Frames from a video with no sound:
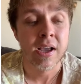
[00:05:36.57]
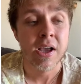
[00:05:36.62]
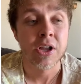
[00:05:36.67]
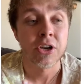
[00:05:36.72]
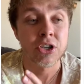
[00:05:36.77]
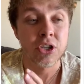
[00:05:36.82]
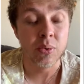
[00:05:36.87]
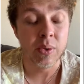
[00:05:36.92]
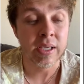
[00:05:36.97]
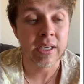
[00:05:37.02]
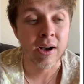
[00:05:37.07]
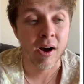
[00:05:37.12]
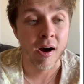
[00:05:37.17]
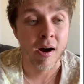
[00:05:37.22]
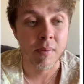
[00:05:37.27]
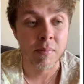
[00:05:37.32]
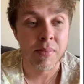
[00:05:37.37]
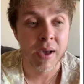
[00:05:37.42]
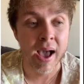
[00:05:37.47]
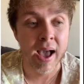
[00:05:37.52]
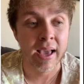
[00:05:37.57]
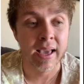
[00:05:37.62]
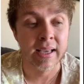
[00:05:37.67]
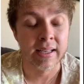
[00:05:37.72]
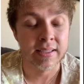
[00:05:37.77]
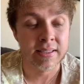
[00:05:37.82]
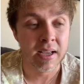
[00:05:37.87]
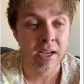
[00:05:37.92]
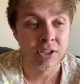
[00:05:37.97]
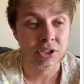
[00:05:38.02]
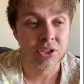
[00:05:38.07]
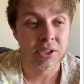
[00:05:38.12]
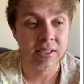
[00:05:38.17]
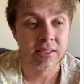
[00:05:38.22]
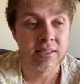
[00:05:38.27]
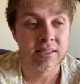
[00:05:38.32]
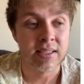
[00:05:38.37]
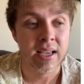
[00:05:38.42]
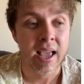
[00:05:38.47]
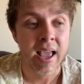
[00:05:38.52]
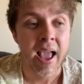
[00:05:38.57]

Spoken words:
doing combat in dungeons,